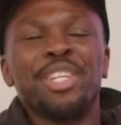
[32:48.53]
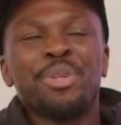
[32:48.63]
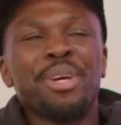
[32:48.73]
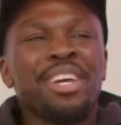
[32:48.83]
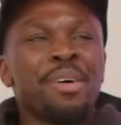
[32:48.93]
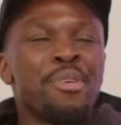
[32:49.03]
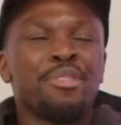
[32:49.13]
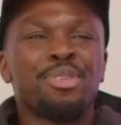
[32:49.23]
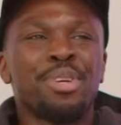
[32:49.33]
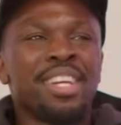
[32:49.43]
Twitter. I'm
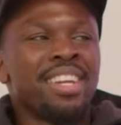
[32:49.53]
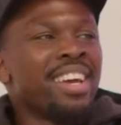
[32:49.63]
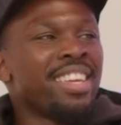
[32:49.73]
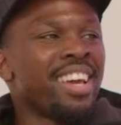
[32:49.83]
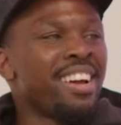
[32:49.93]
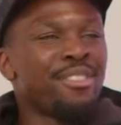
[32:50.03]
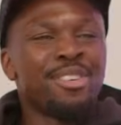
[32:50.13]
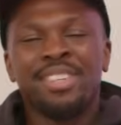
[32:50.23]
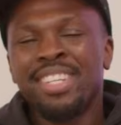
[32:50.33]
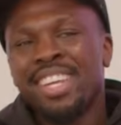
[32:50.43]
off Twitter. I've
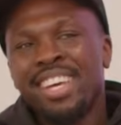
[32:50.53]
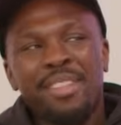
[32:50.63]
got rid of